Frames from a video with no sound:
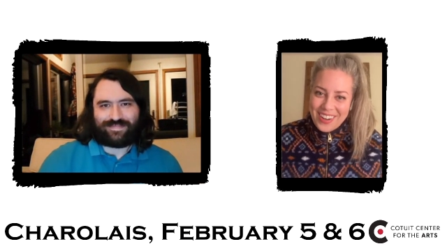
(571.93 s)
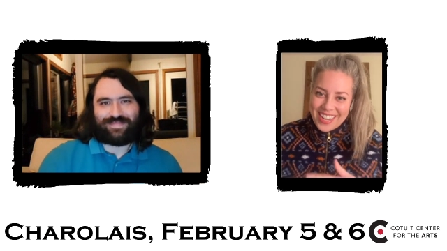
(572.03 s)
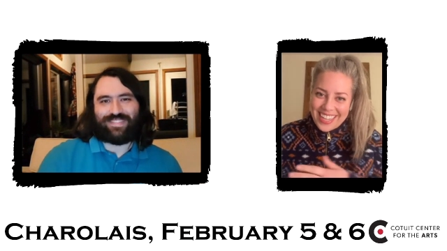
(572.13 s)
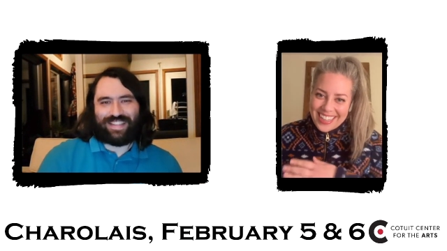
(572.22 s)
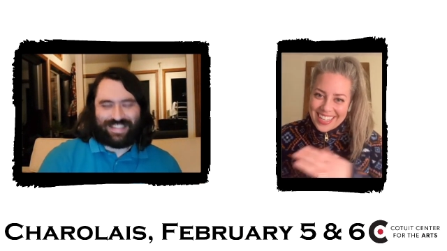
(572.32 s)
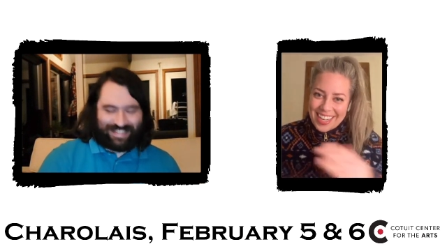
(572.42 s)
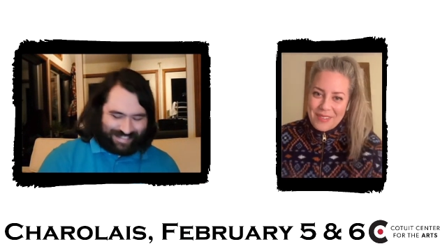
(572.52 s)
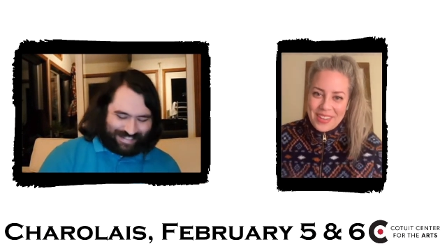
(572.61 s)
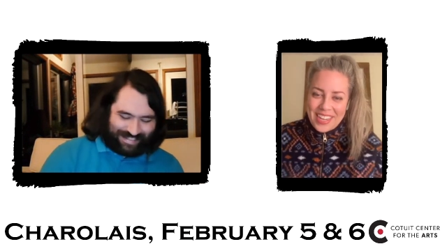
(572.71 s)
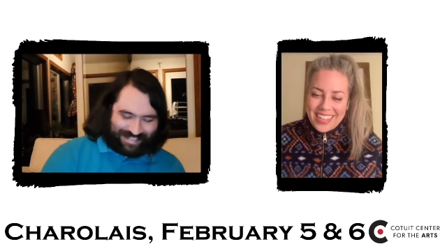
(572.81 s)
Speaker 1: in the
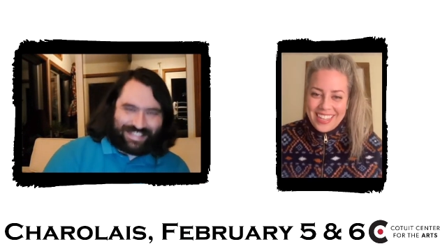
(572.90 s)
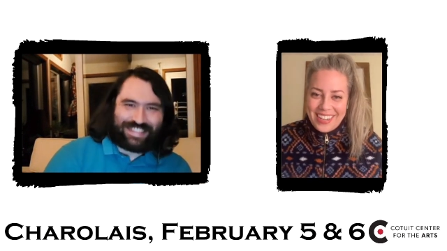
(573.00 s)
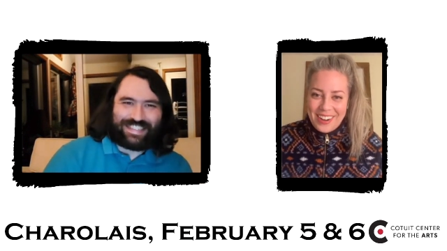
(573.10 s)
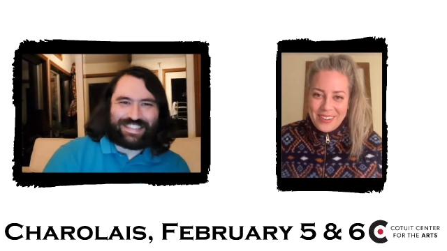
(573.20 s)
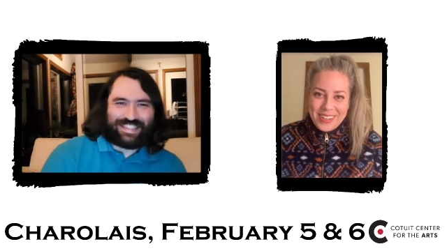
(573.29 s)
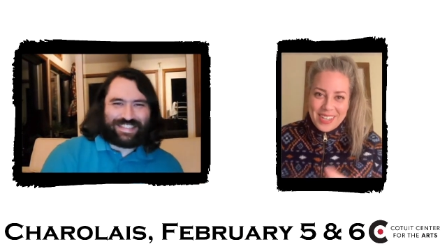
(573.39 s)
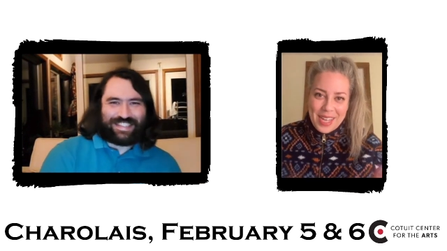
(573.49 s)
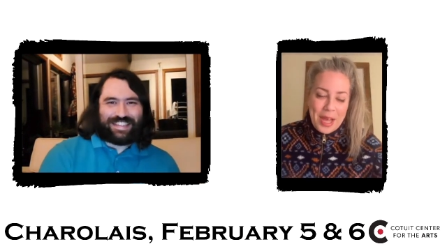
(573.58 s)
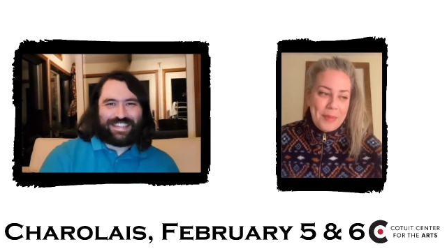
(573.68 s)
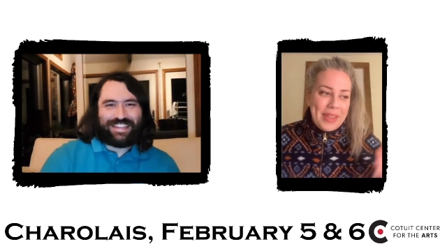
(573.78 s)
coming, you know,
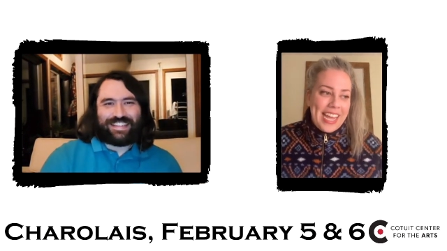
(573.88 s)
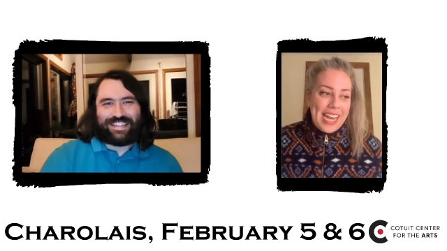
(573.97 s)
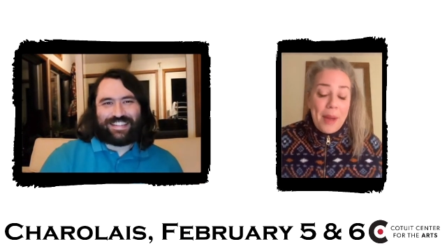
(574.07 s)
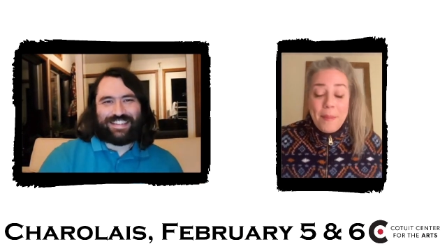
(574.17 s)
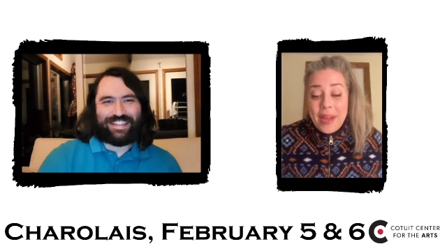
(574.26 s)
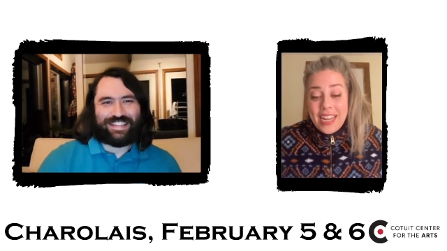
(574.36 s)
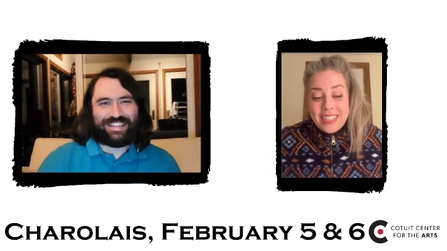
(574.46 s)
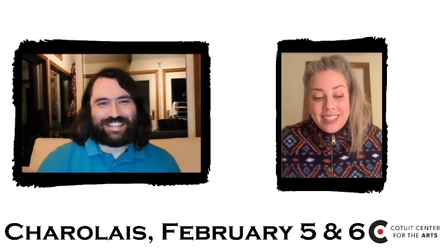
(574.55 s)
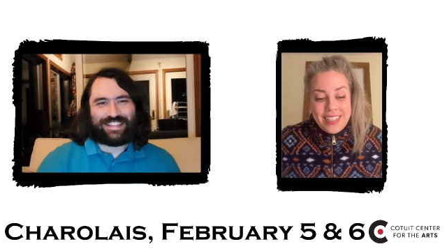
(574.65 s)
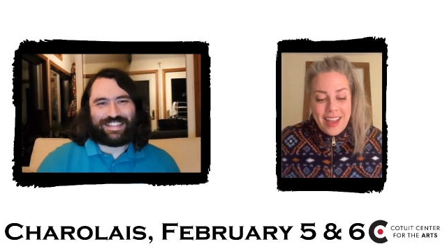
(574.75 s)
millennia. But
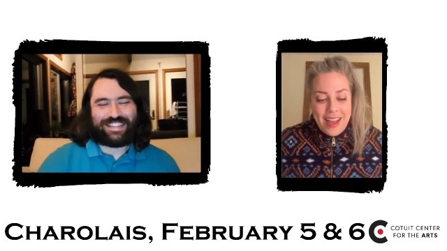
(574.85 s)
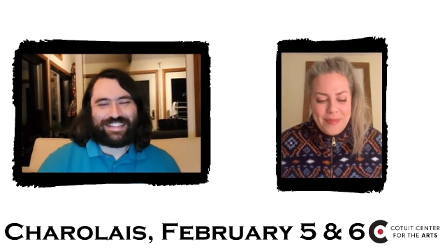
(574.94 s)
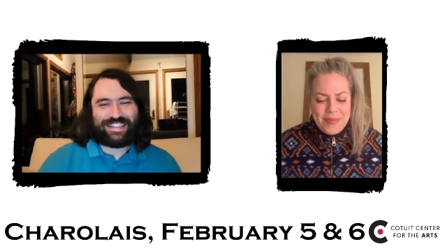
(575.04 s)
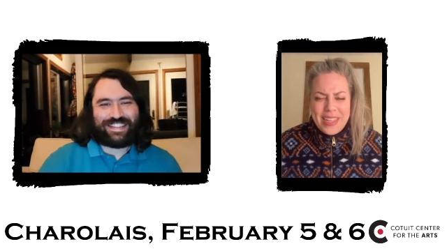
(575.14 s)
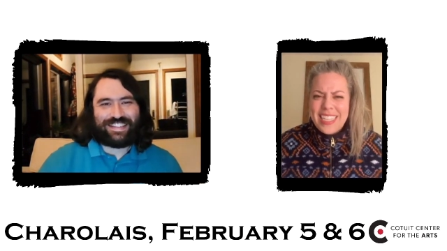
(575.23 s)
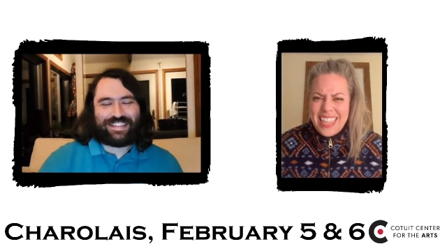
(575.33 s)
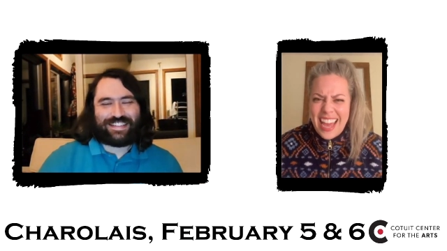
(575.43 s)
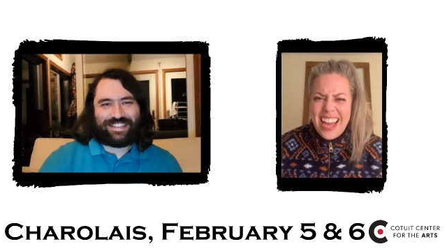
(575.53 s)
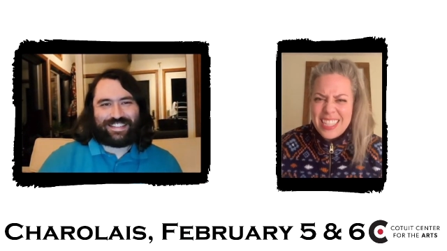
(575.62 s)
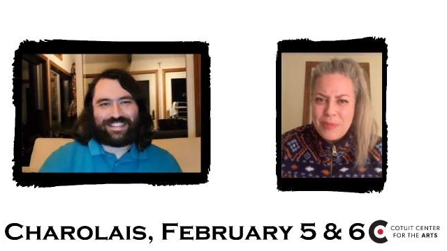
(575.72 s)
it's um, it
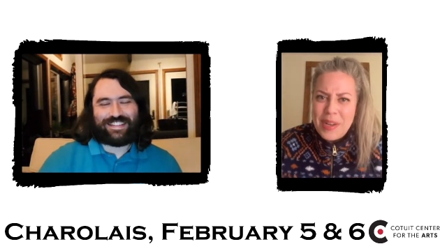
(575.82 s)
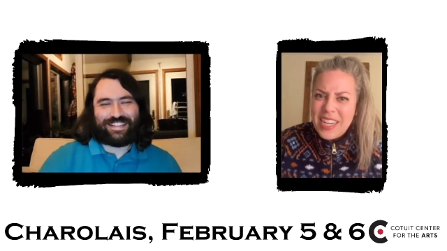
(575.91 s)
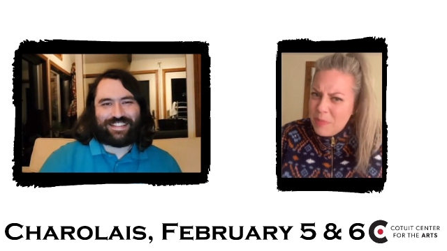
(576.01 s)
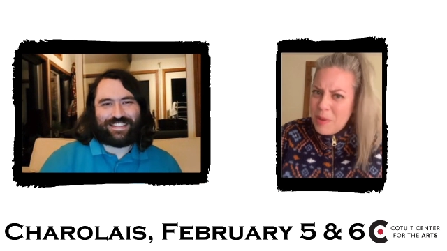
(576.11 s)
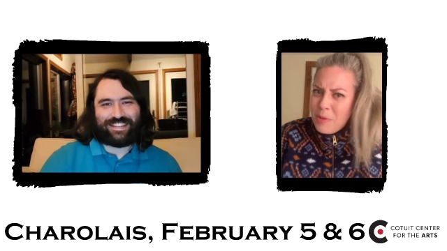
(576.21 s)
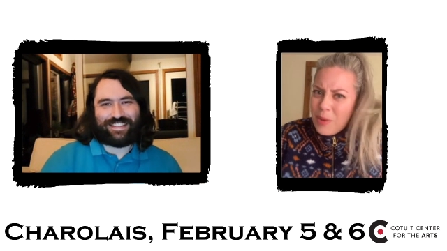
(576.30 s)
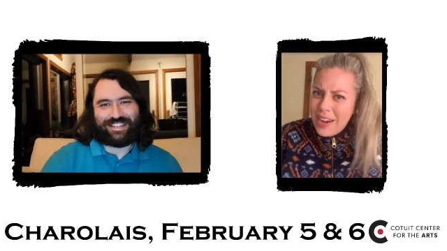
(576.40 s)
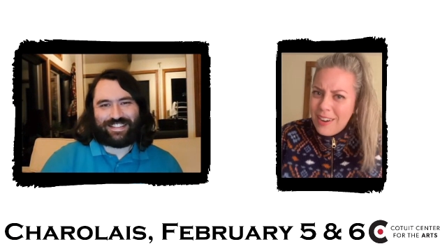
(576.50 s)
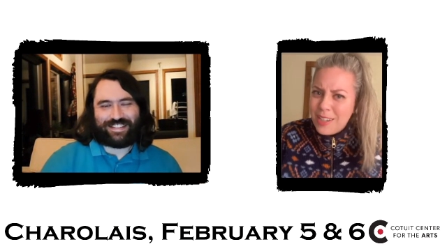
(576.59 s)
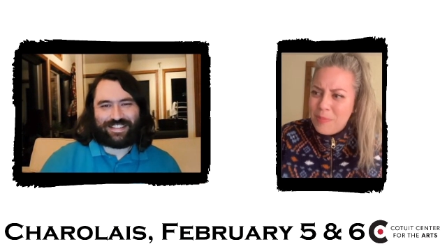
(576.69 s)
yeah, it's been it's been
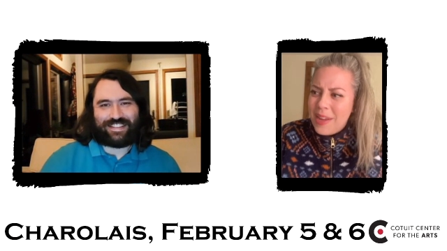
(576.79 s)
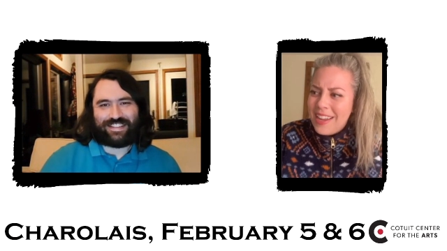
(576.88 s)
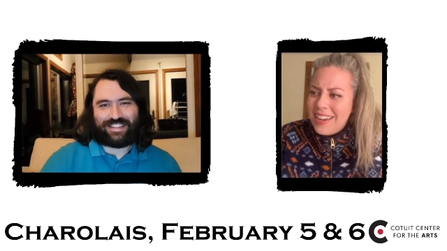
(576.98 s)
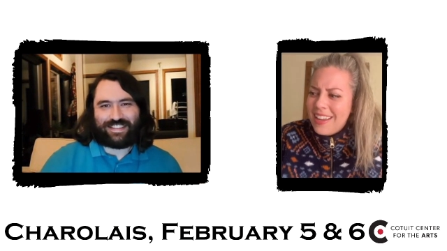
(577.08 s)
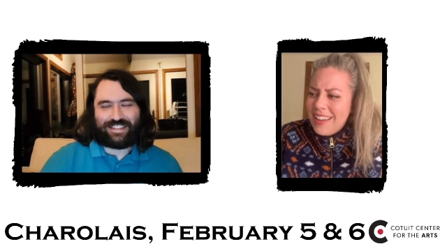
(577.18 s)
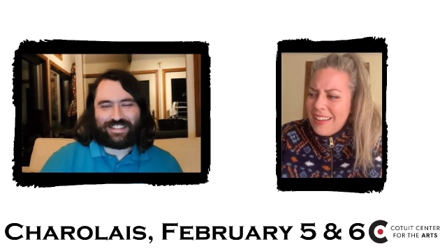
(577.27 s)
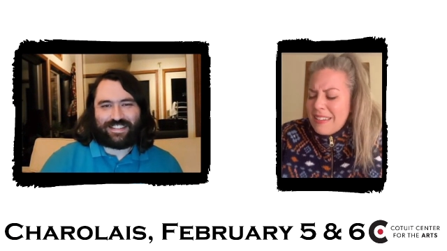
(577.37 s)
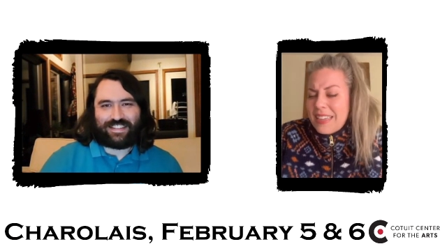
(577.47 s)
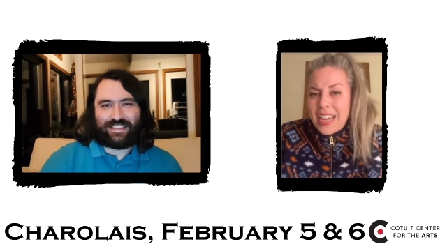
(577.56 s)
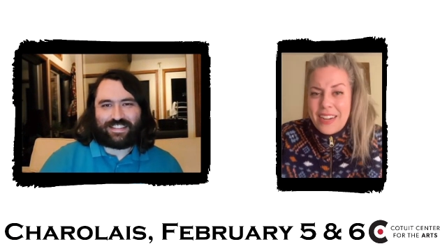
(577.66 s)
weird, but
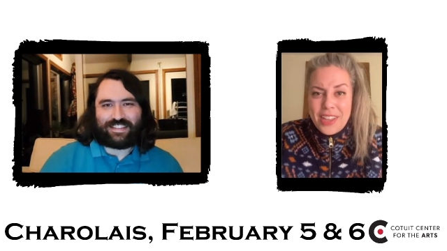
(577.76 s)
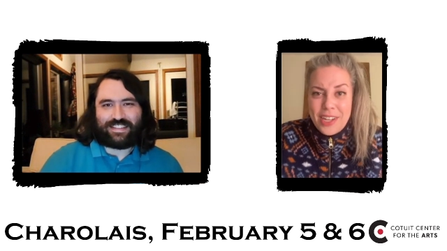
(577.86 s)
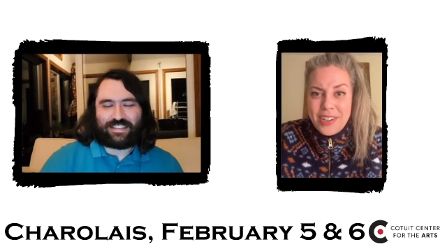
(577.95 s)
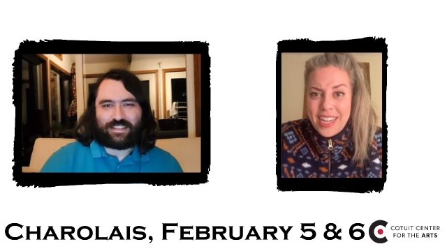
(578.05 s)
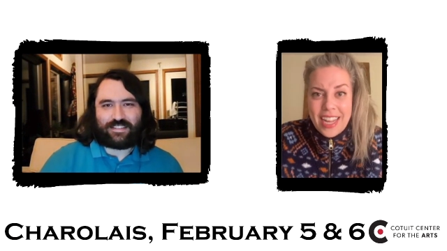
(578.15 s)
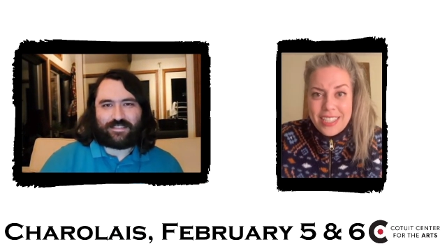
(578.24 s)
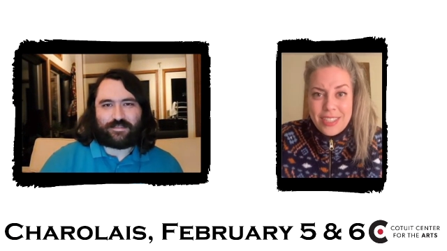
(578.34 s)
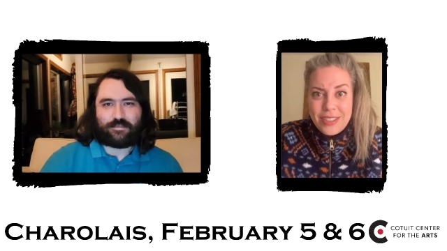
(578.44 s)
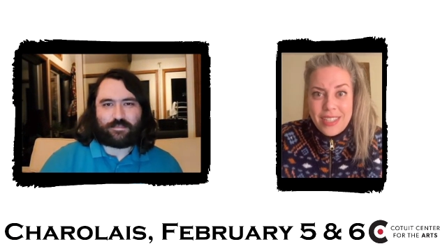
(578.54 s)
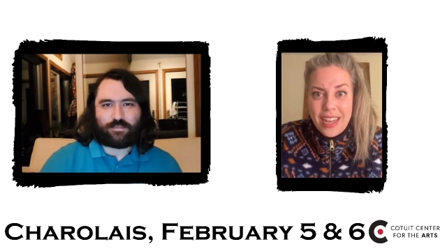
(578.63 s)
kind of a learning
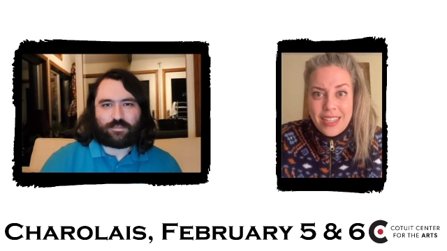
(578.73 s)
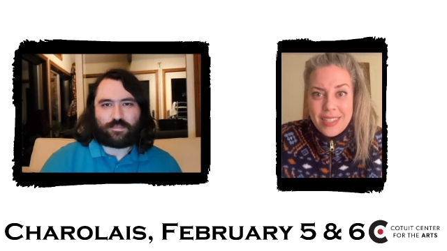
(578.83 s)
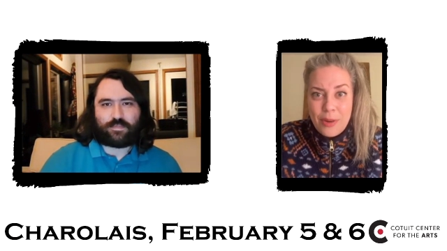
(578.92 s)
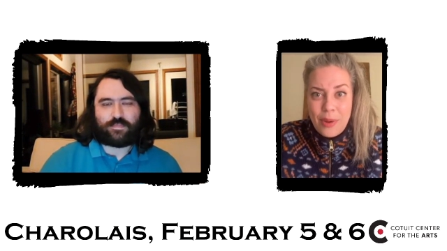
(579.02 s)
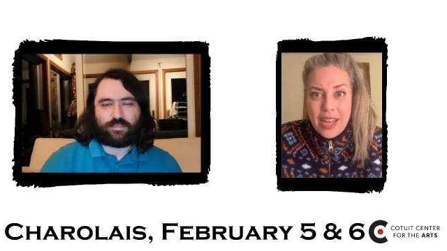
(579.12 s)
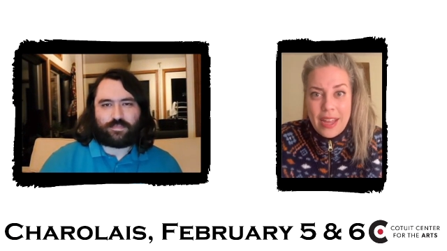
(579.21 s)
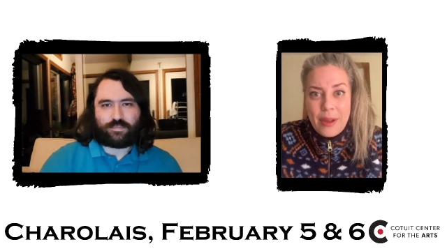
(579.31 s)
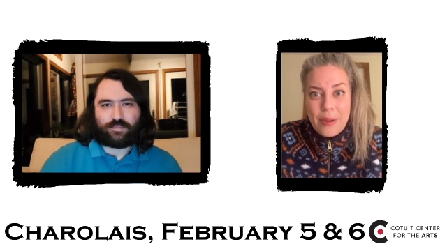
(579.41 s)
exercise in a way.